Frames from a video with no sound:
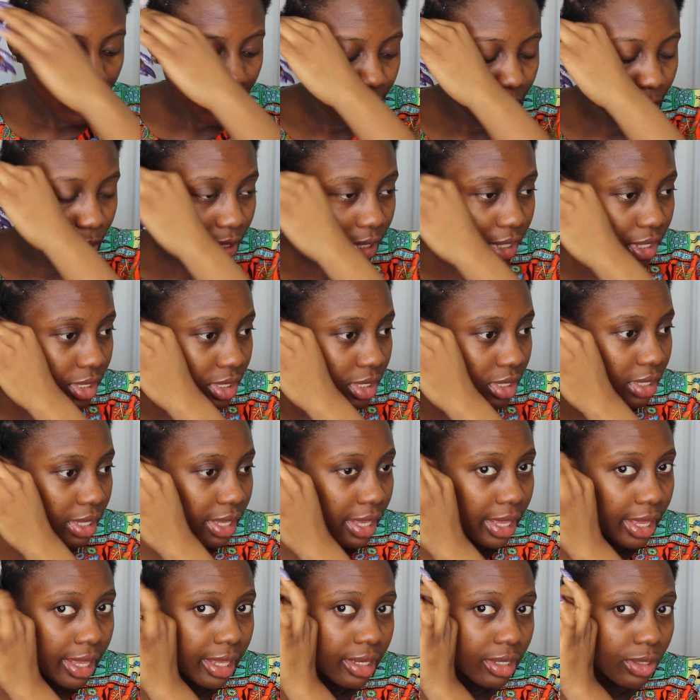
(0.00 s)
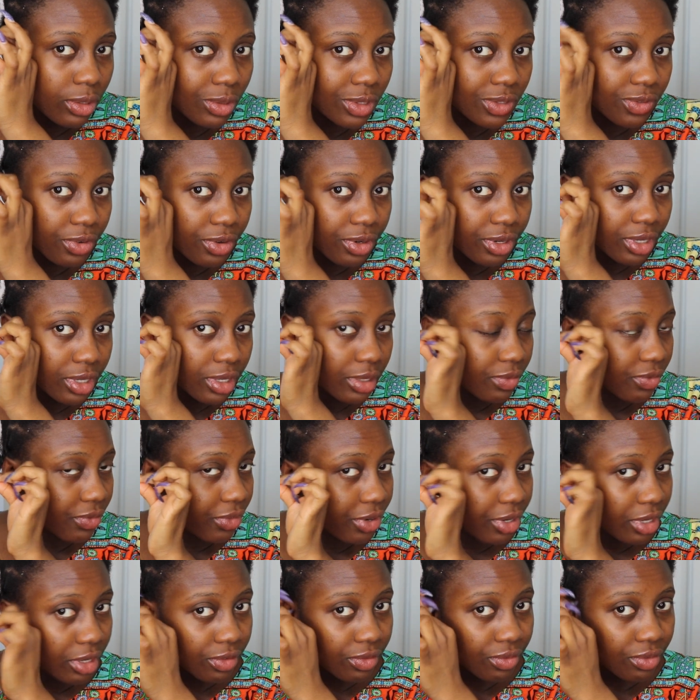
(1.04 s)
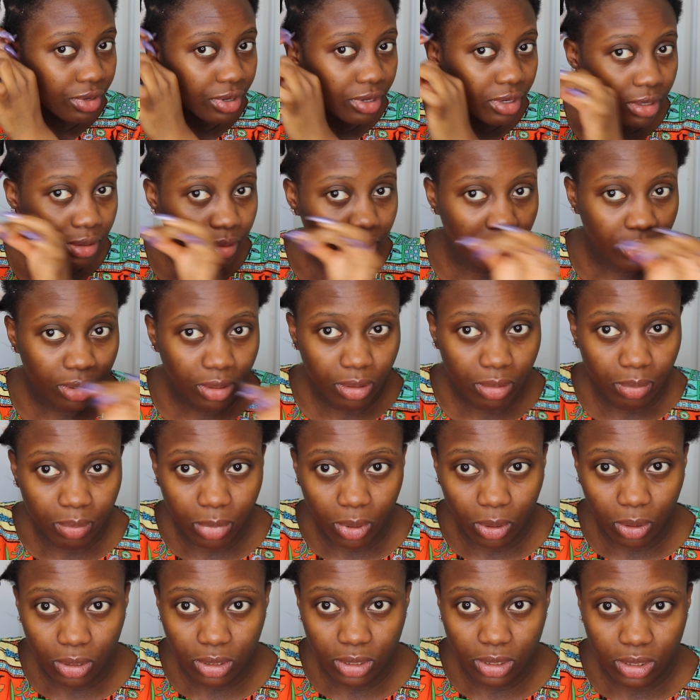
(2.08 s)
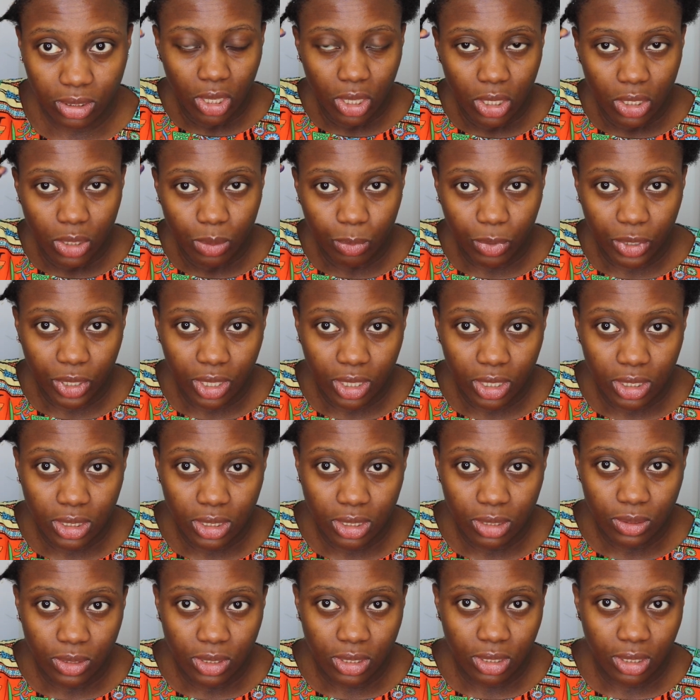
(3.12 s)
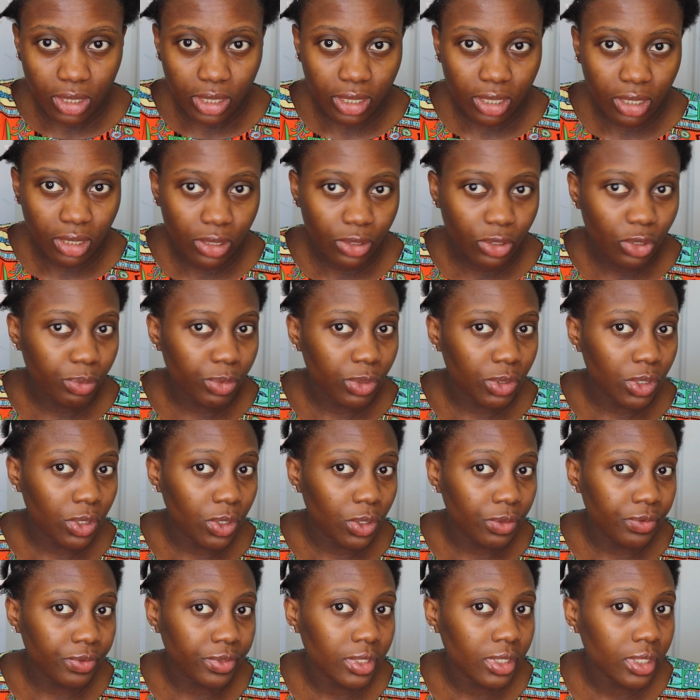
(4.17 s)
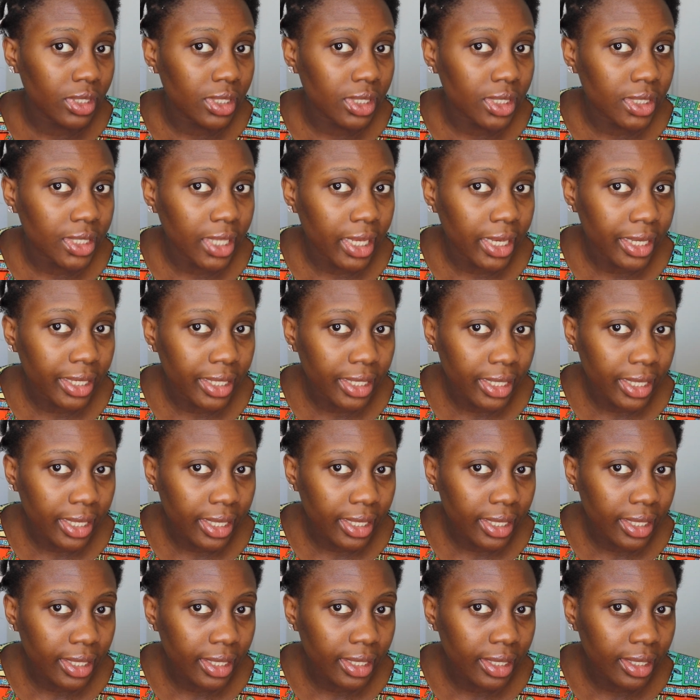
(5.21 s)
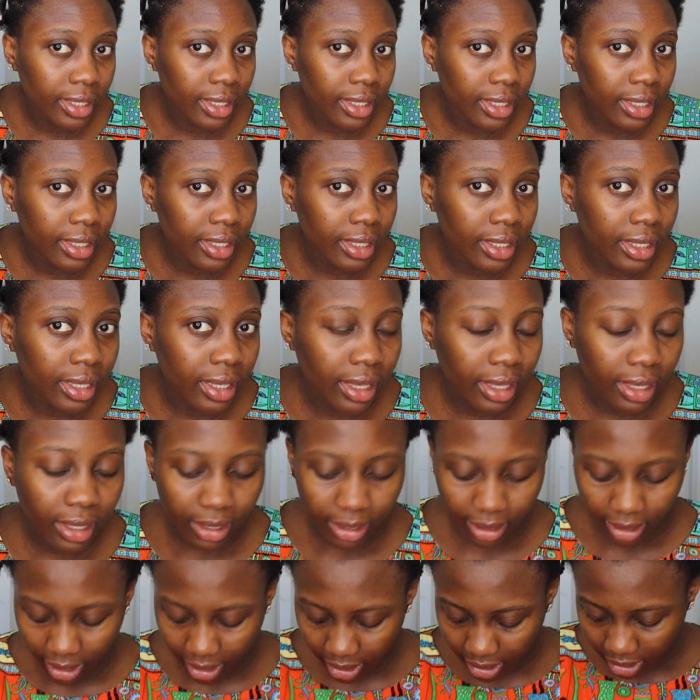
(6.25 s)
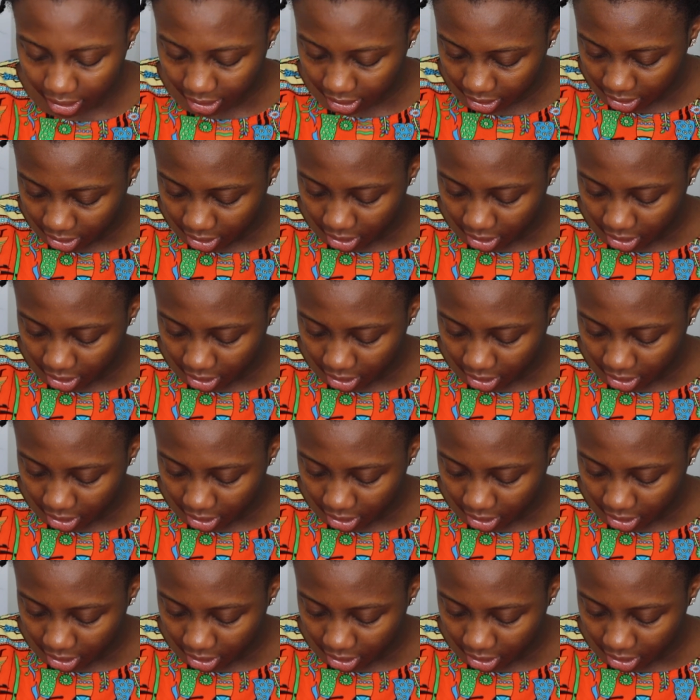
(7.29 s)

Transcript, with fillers: But you can see the end looks very, very, very blunt. But you can still see like a little bit of this tiny uh-huh, end.